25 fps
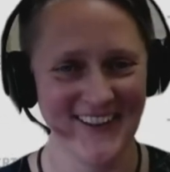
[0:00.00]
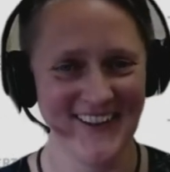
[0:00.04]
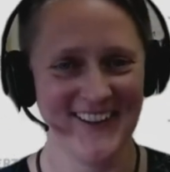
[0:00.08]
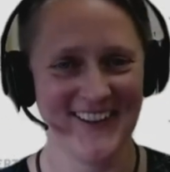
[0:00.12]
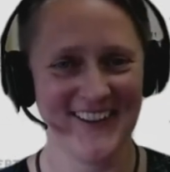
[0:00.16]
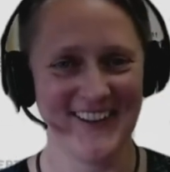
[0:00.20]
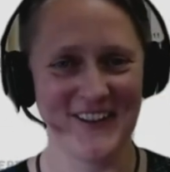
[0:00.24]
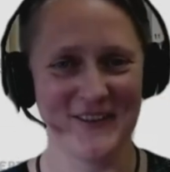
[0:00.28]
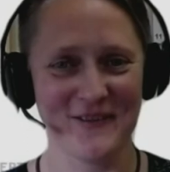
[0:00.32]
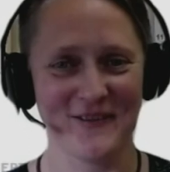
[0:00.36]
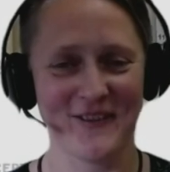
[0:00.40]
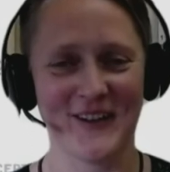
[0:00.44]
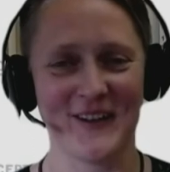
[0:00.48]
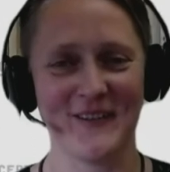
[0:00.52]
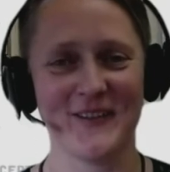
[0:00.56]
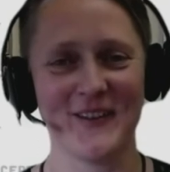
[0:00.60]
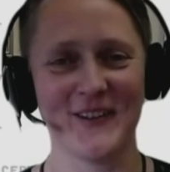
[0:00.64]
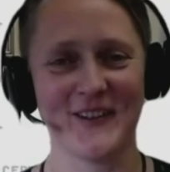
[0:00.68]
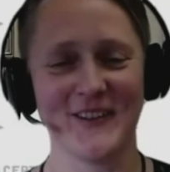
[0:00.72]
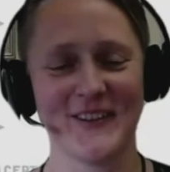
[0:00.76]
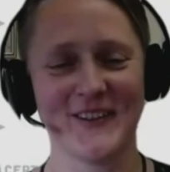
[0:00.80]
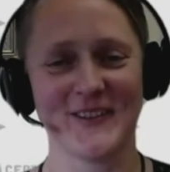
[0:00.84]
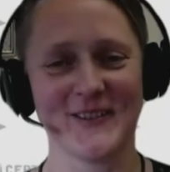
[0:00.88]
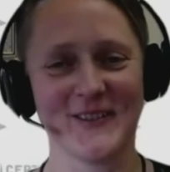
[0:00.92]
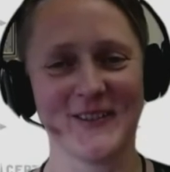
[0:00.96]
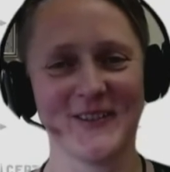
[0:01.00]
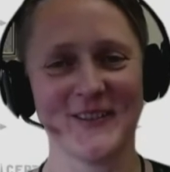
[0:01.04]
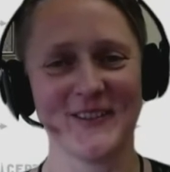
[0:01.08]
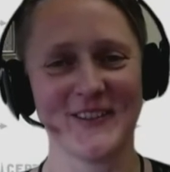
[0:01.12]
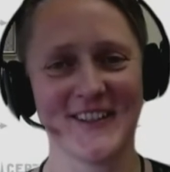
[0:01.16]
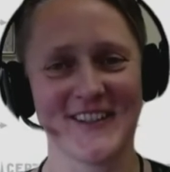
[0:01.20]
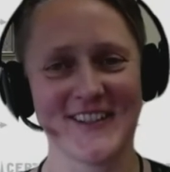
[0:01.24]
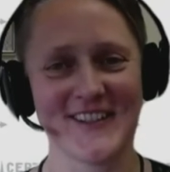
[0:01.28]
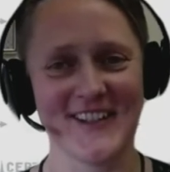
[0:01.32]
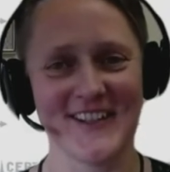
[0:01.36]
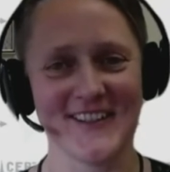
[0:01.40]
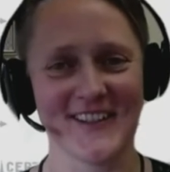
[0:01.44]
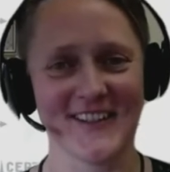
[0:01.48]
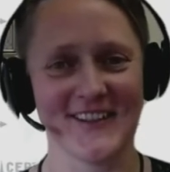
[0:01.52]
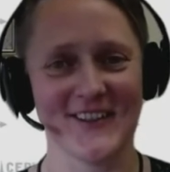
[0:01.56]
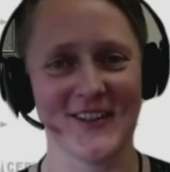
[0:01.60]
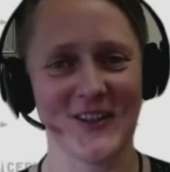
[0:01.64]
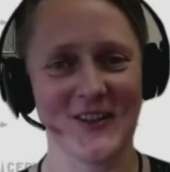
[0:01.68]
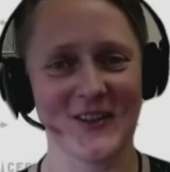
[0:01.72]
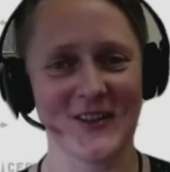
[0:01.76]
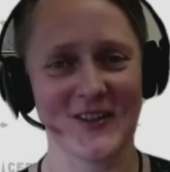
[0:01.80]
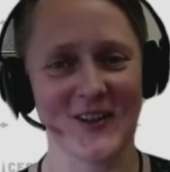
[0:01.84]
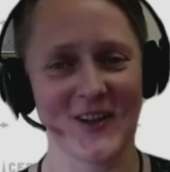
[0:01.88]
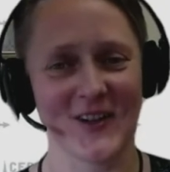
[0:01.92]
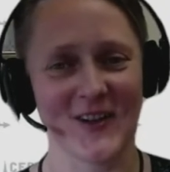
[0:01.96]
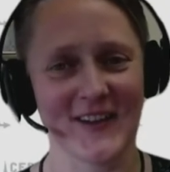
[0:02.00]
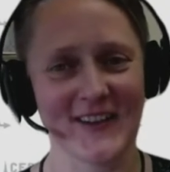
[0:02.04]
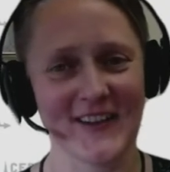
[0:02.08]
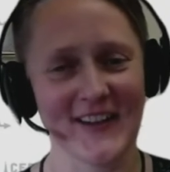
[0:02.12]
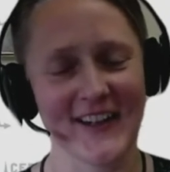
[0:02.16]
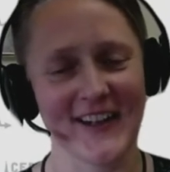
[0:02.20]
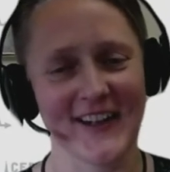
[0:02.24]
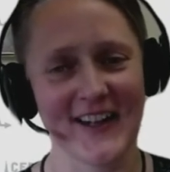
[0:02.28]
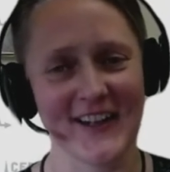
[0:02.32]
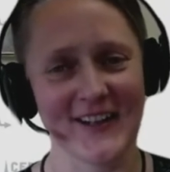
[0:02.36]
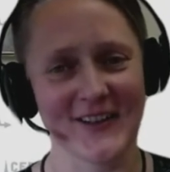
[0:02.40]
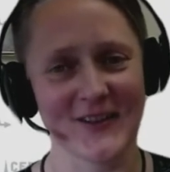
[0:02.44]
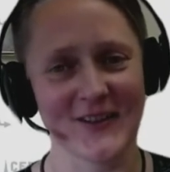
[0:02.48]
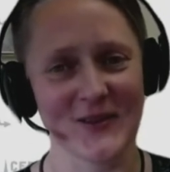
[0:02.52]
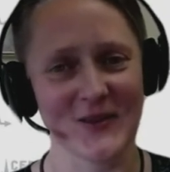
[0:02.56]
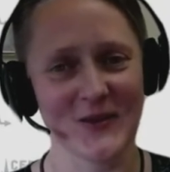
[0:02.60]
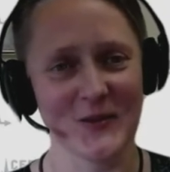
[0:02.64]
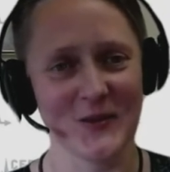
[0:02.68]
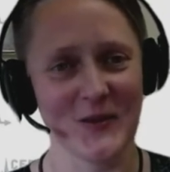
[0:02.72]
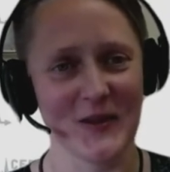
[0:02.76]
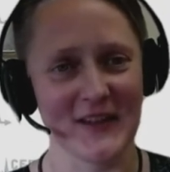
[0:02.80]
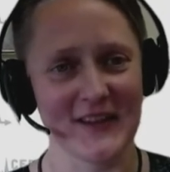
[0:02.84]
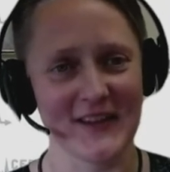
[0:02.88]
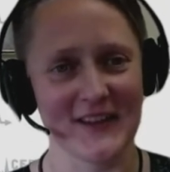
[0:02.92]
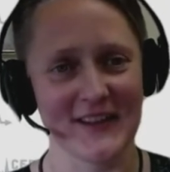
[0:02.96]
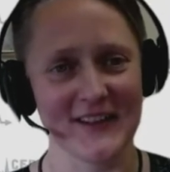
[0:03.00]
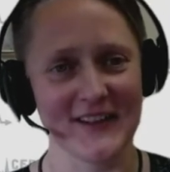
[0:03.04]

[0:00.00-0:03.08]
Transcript: If I want to see the doctor and I cannot do it